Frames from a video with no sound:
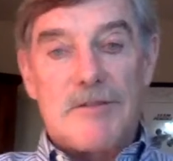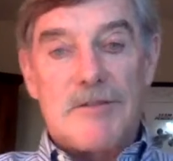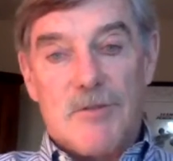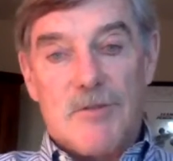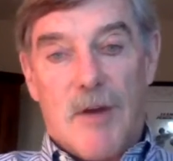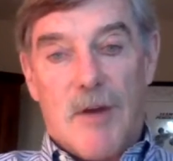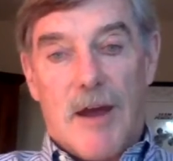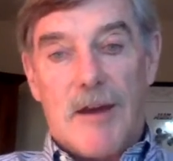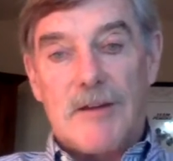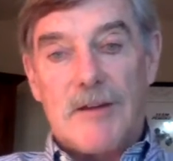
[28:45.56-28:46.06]
a
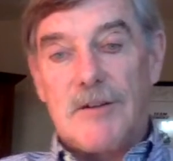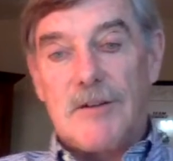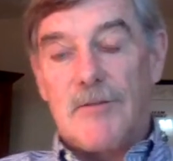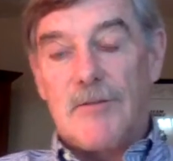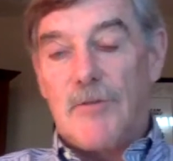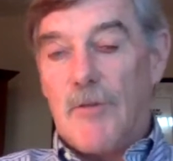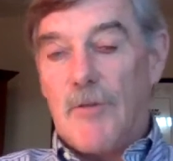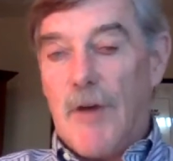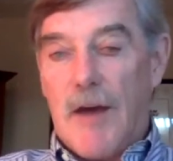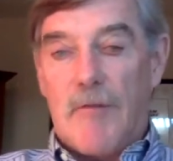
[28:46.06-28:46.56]
strategy,
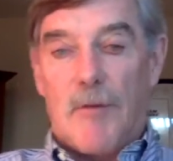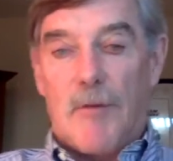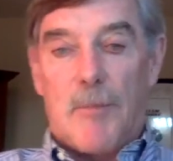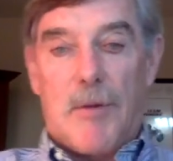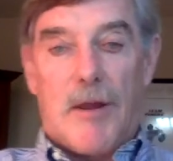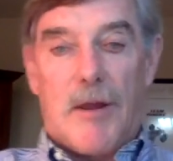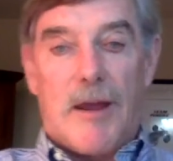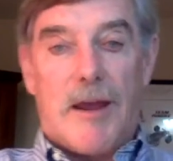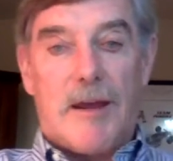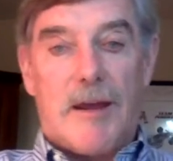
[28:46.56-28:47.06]
if you have a
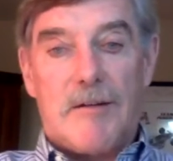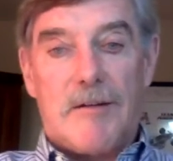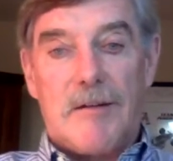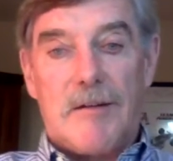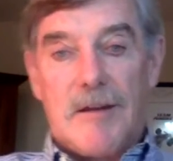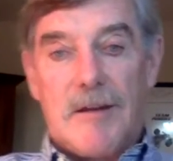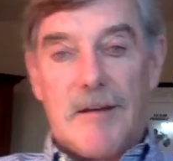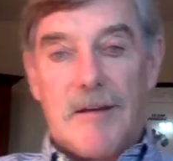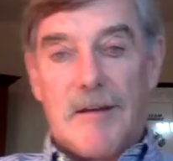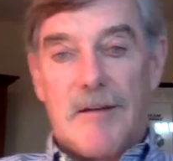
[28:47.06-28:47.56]
plan,
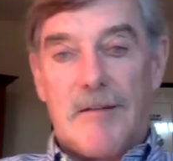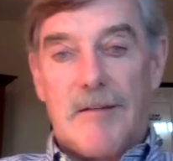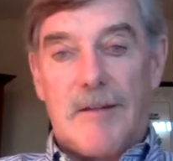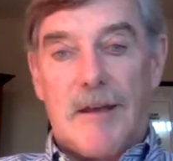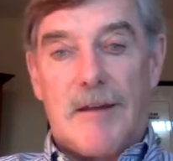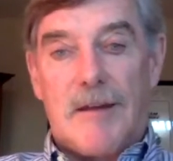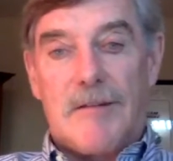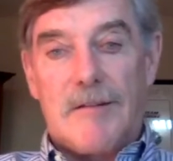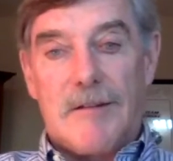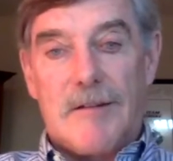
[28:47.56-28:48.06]

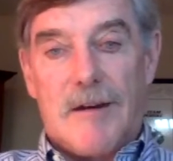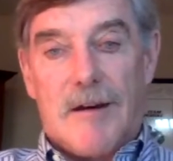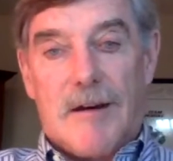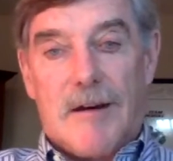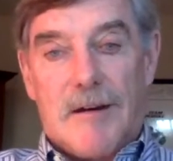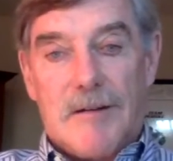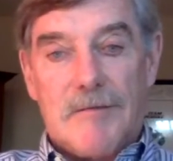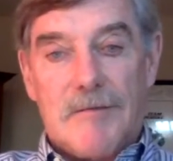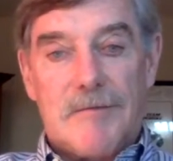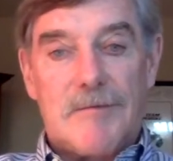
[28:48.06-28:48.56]
then
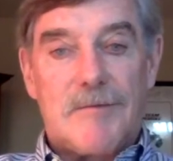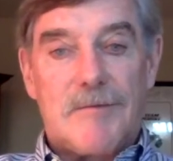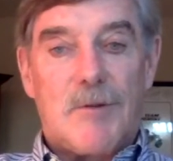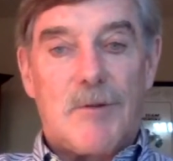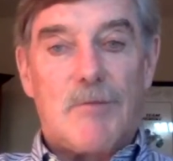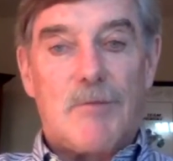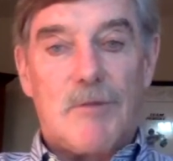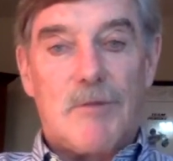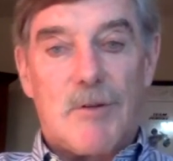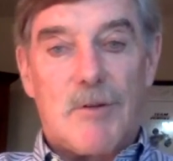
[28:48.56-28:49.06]

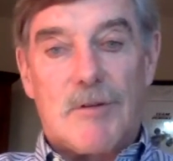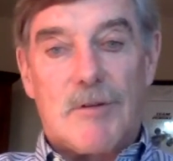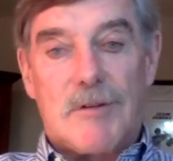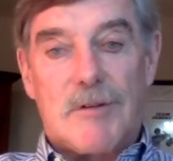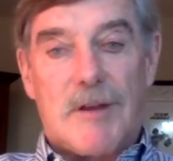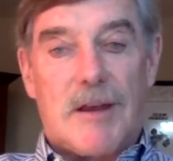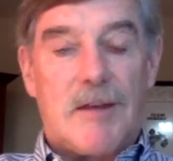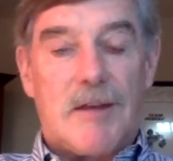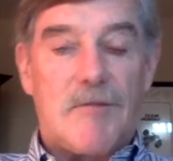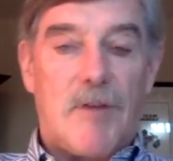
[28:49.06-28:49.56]
you can
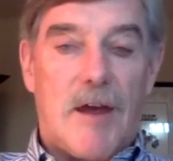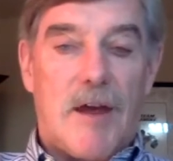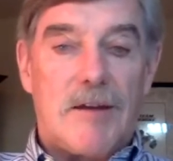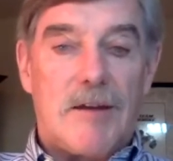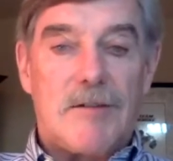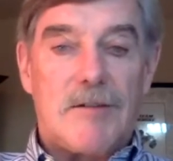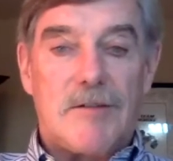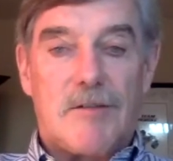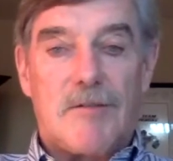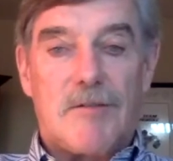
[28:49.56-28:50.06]
take
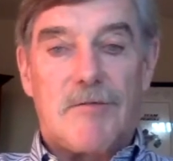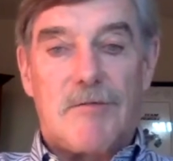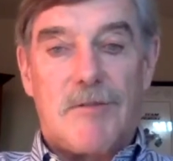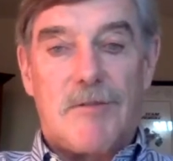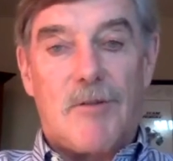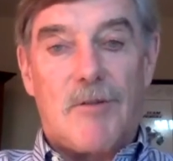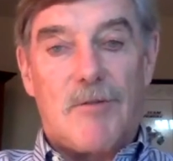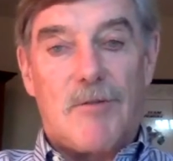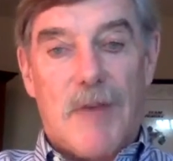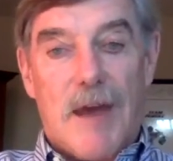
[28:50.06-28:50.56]
advantage of
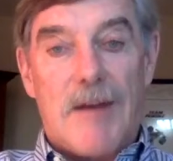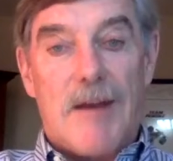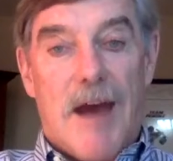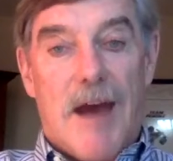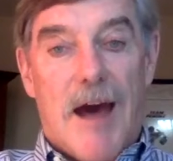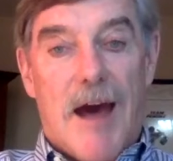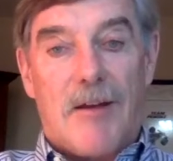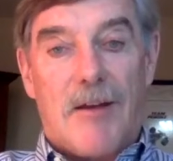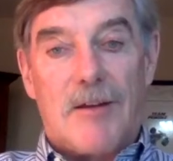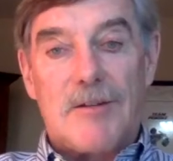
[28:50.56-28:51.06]
that
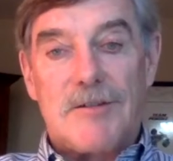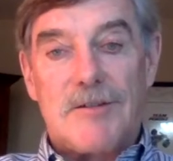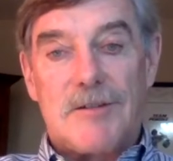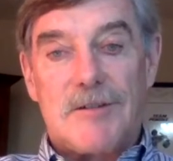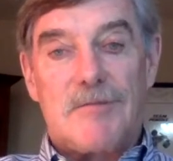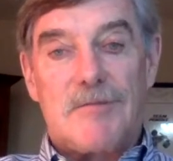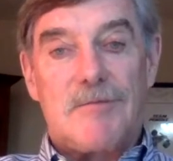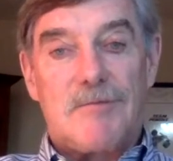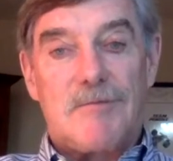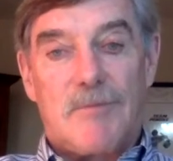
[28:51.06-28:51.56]
knowledge
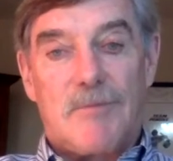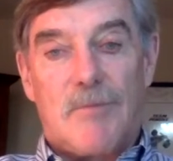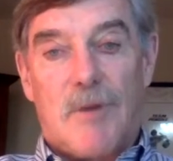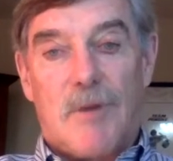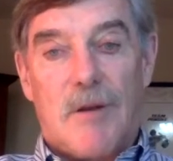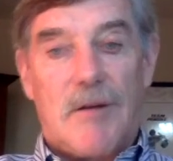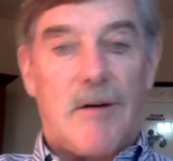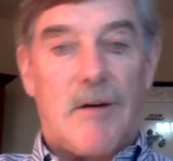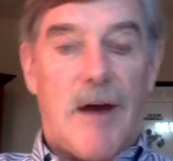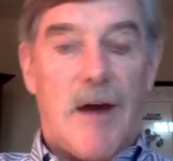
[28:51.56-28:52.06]
and
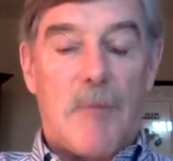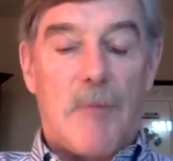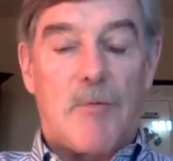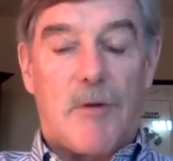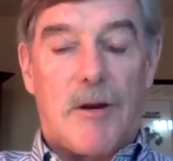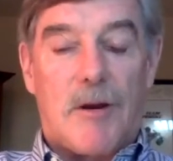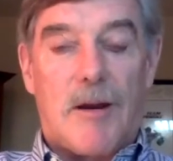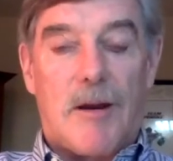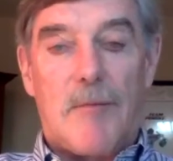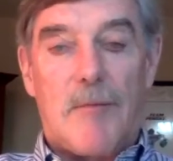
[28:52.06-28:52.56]

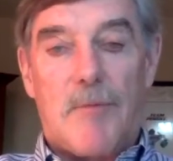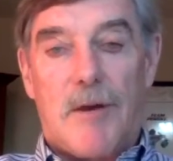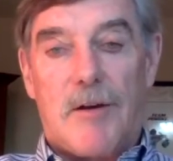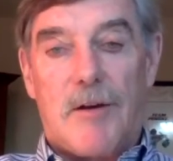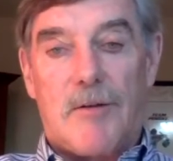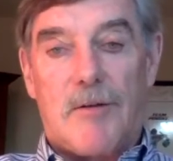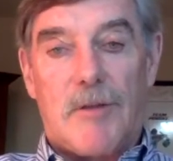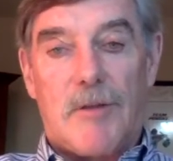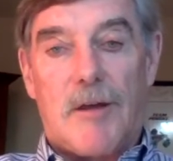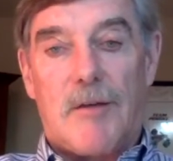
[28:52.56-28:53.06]
operate a lot
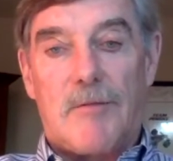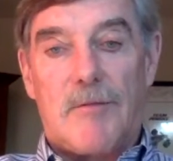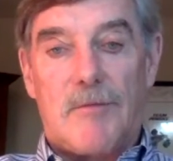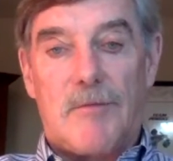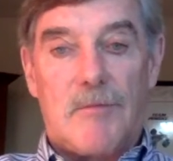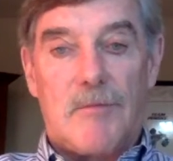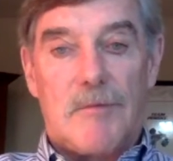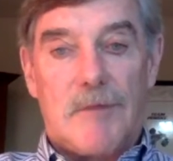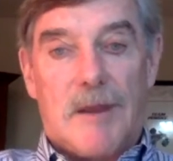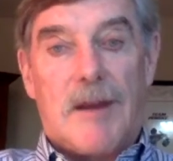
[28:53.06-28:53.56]
better without
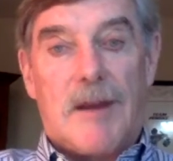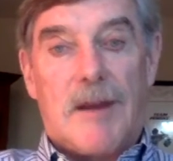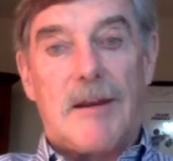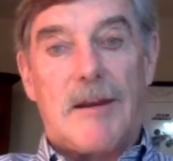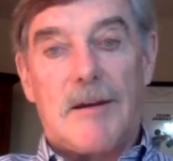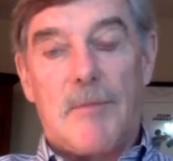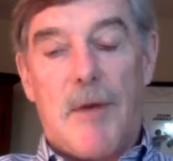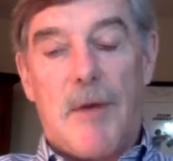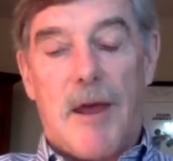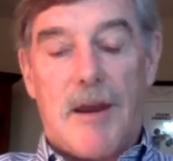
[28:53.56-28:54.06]
getting
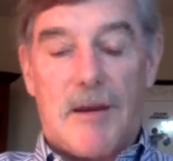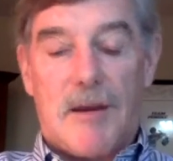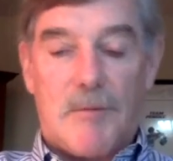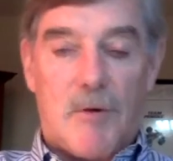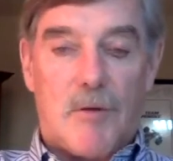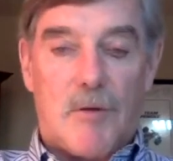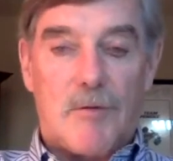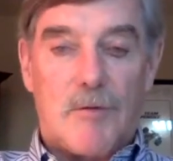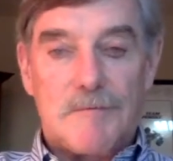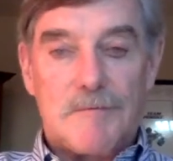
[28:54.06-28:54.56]
into panic
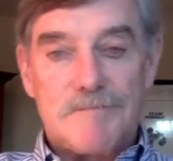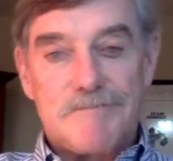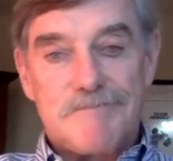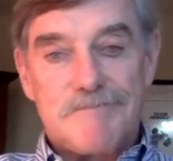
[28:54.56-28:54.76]
mode.